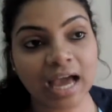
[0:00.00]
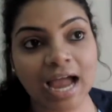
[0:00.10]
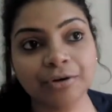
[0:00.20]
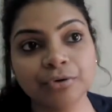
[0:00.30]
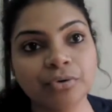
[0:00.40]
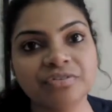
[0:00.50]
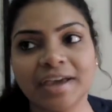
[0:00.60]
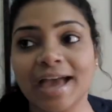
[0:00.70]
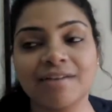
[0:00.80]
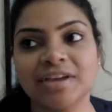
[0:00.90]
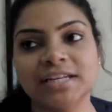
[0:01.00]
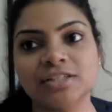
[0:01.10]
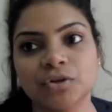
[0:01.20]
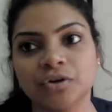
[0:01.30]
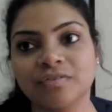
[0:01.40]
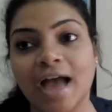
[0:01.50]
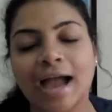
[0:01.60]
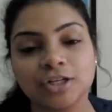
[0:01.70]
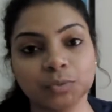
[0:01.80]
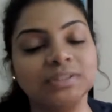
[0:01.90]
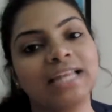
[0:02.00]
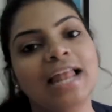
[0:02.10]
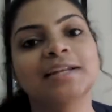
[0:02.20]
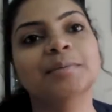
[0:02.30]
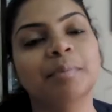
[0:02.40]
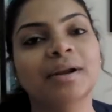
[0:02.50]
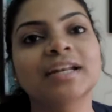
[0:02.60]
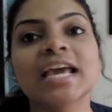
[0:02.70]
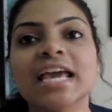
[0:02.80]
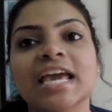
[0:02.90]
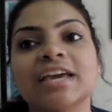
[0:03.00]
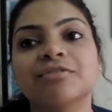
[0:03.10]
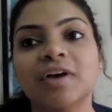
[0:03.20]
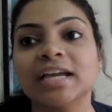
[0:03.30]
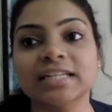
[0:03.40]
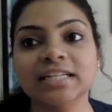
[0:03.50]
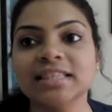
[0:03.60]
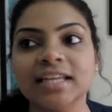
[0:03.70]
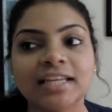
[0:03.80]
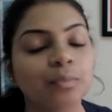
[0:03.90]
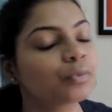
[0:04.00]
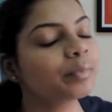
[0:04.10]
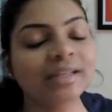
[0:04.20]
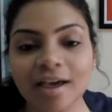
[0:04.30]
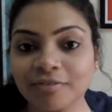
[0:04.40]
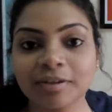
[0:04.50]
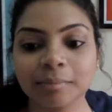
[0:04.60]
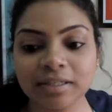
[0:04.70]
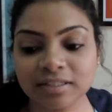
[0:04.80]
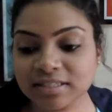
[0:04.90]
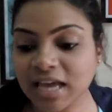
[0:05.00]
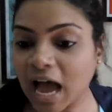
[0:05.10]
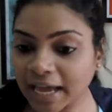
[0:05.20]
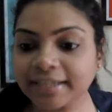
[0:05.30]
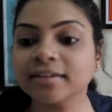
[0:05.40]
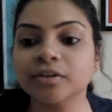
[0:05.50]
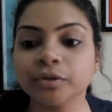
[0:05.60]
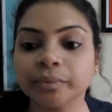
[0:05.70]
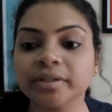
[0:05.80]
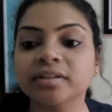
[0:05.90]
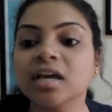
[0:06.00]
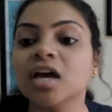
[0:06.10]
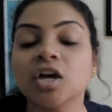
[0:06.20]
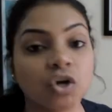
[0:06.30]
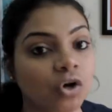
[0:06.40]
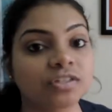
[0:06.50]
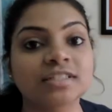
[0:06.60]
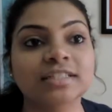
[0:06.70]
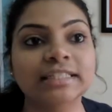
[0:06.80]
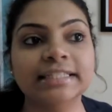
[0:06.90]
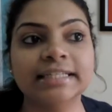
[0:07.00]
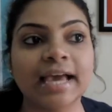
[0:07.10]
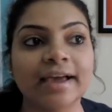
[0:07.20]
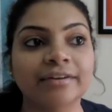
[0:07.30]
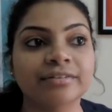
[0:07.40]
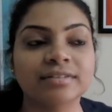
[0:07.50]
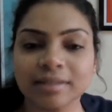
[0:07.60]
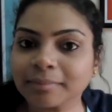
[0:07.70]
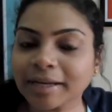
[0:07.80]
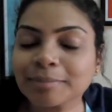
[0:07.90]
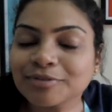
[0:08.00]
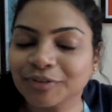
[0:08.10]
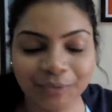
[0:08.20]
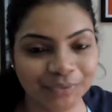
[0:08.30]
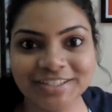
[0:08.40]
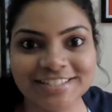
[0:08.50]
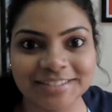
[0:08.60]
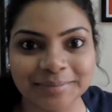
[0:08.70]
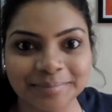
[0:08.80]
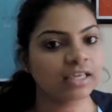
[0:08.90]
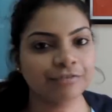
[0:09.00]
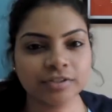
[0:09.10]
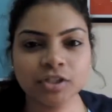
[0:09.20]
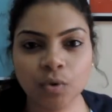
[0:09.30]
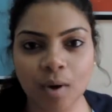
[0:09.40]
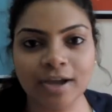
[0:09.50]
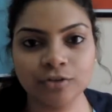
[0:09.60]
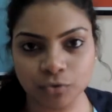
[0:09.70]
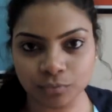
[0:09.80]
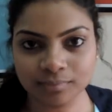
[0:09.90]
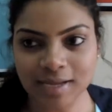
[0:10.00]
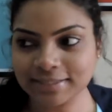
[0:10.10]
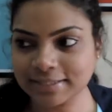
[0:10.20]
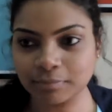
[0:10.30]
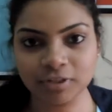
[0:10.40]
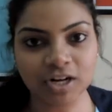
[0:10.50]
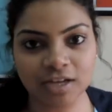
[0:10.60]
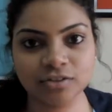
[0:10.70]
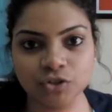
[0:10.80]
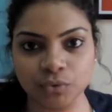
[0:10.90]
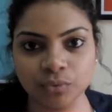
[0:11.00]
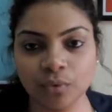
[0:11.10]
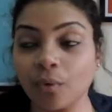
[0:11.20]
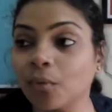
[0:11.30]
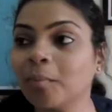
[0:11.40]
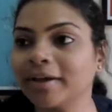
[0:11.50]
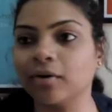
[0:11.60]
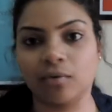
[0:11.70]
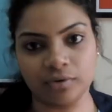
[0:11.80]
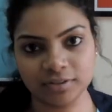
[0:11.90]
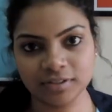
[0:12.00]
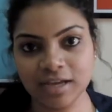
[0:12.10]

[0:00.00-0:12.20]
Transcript: I don't know if I have any sort of actual talent, but if I did, then it would be laughing because I can do it constantly and sometimes for no reason. If it's a quiet room and someone cracks a joke, oh my god.